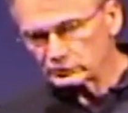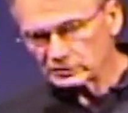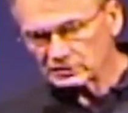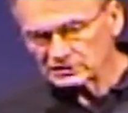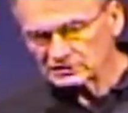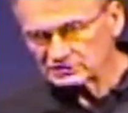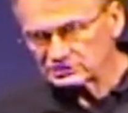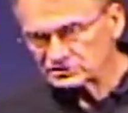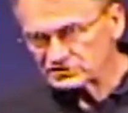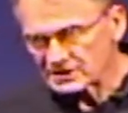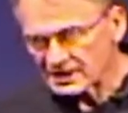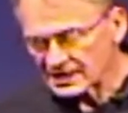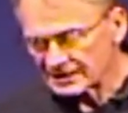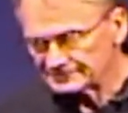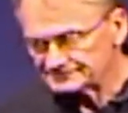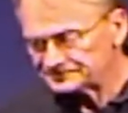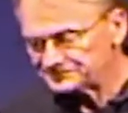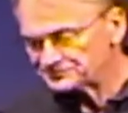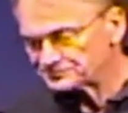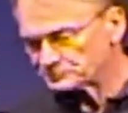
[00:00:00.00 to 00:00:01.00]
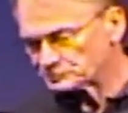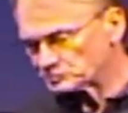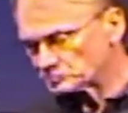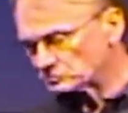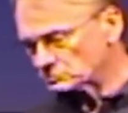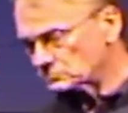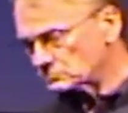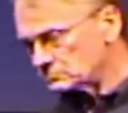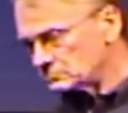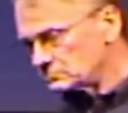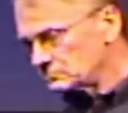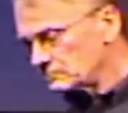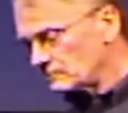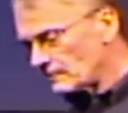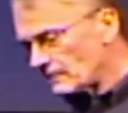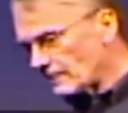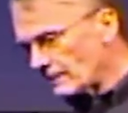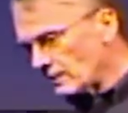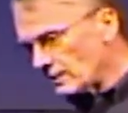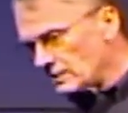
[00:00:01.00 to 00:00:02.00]
was that,
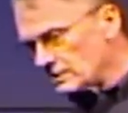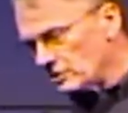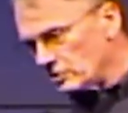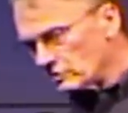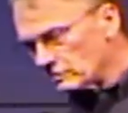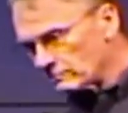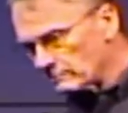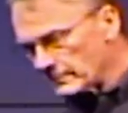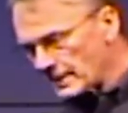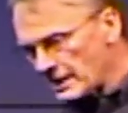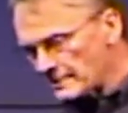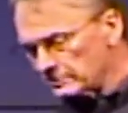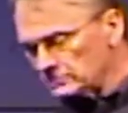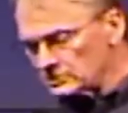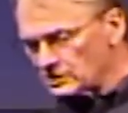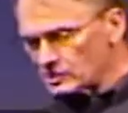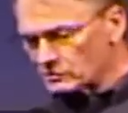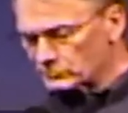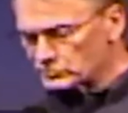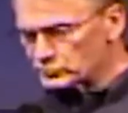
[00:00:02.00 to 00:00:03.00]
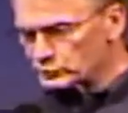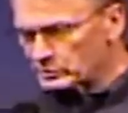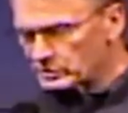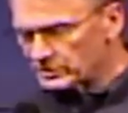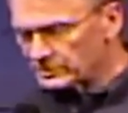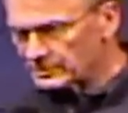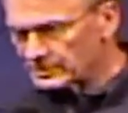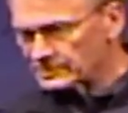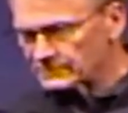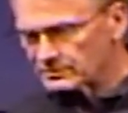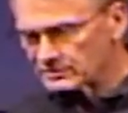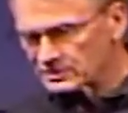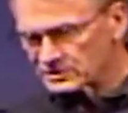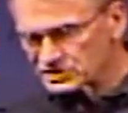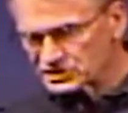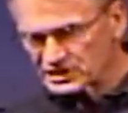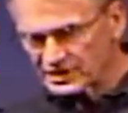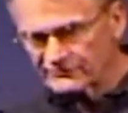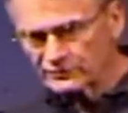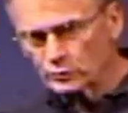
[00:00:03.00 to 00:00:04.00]
you know, Babylon was one of the, the
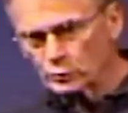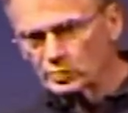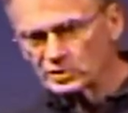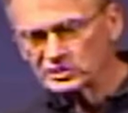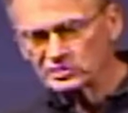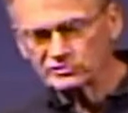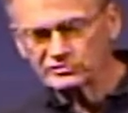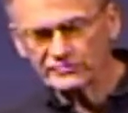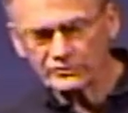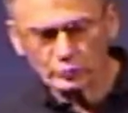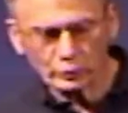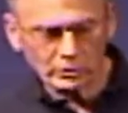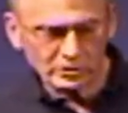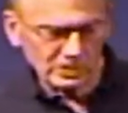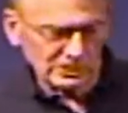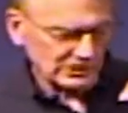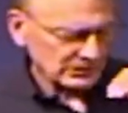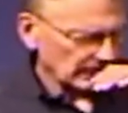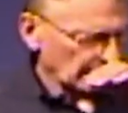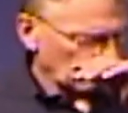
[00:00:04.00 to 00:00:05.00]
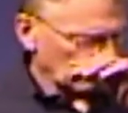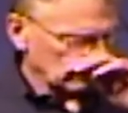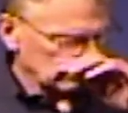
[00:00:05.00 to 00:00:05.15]
seven wonders of the world